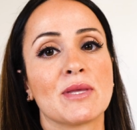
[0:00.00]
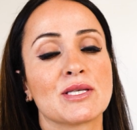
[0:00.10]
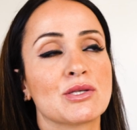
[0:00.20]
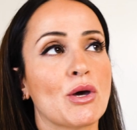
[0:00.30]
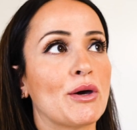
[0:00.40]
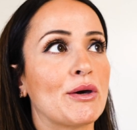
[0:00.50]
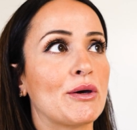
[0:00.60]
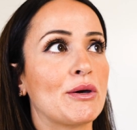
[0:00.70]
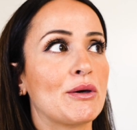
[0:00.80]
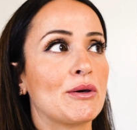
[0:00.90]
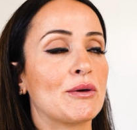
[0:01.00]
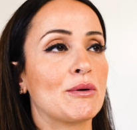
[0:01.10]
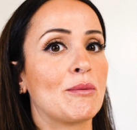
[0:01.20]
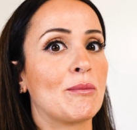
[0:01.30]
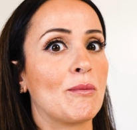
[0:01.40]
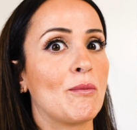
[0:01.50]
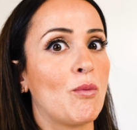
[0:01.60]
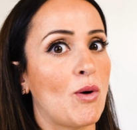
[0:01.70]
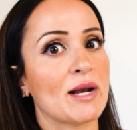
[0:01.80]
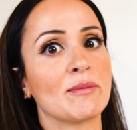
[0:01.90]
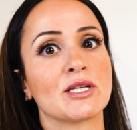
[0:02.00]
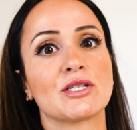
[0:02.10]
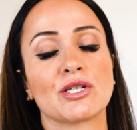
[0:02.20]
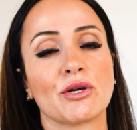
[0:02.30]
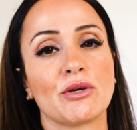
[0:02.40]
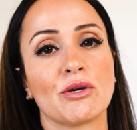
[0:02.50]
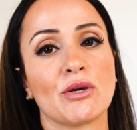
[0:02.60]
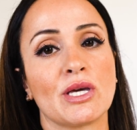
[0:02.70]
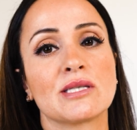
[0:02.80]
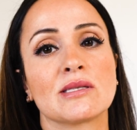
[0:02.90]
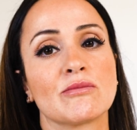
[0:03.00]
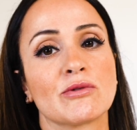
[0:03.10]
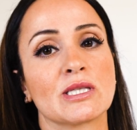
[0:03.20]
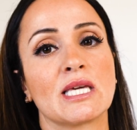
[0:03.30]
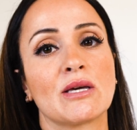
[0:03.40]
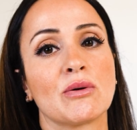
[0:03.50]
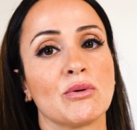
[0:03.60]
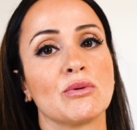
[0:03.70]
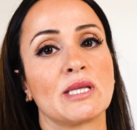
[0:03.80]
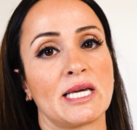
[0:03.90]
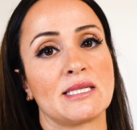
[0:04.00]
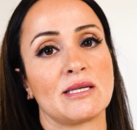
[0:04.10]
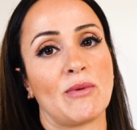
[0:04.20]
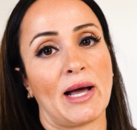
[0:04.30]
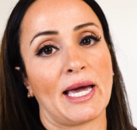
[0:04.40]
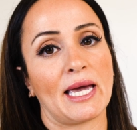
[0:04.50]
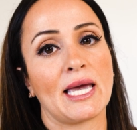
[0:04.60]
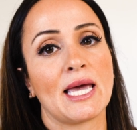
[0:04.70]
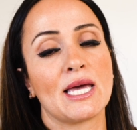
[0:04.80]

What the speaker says: So what I'm going to show you is a really cool, easy way